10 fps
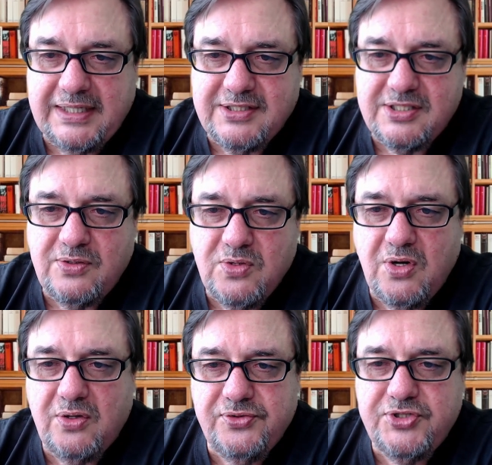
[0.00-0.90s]

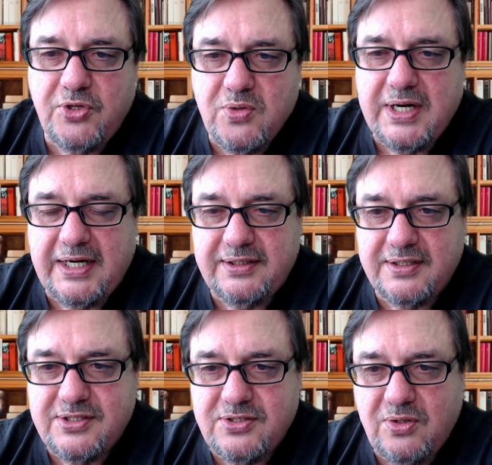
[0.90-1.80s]
so-called joke on the
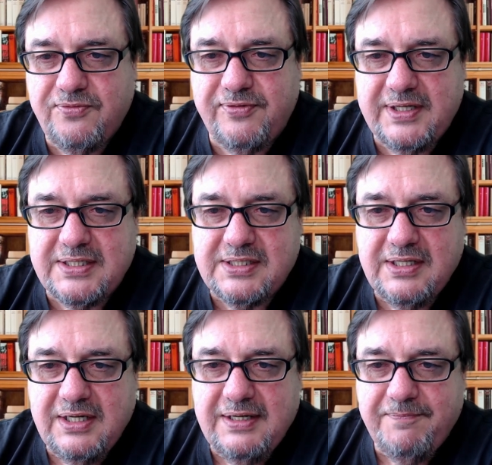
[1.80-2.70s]
surface
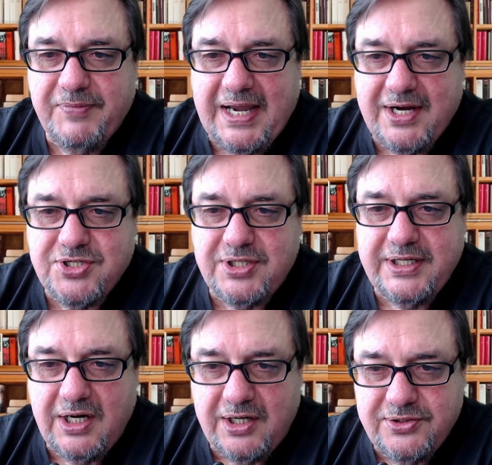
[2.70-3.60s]

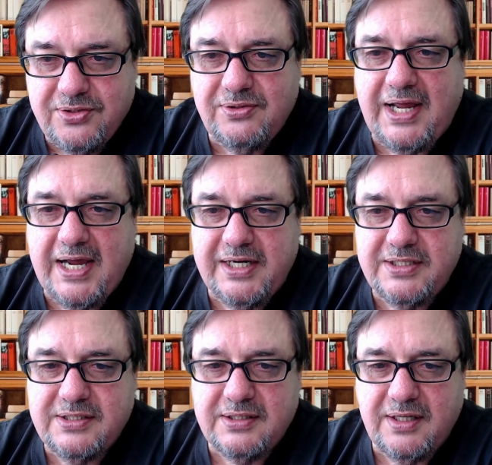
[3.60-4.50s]
actually
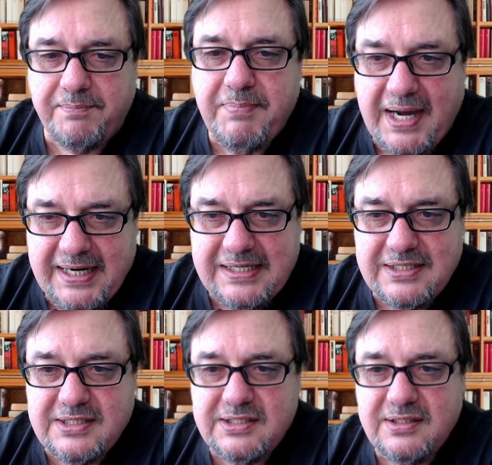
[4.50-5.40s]
underlies a
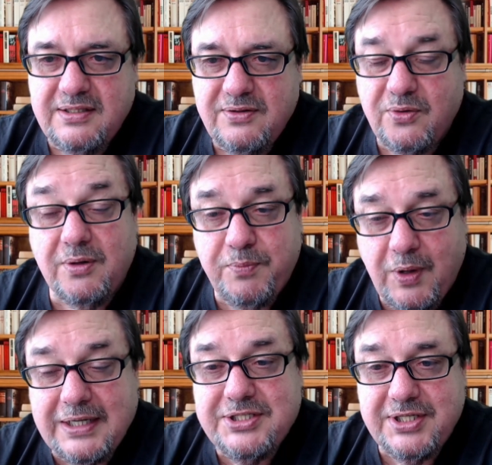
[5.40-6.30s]
bias or a
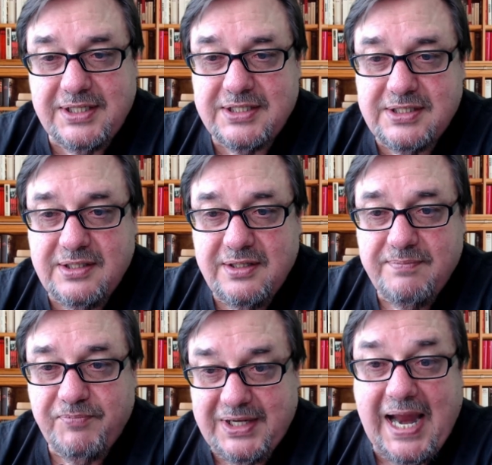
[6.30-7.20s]
prejudice
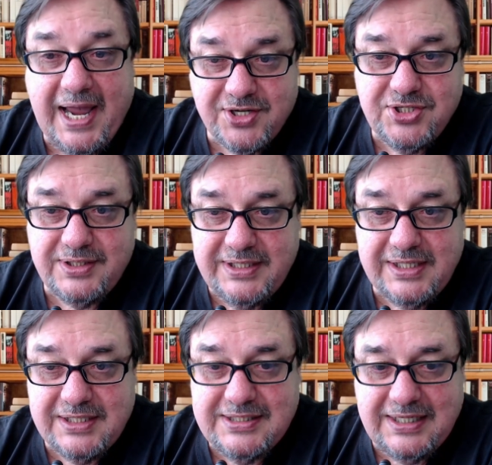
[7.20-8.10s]
that actually
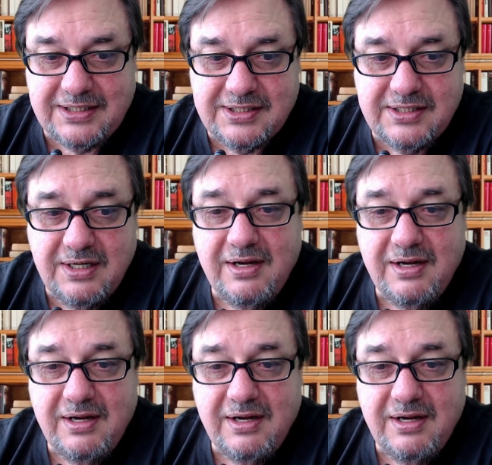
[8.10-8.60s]
exists.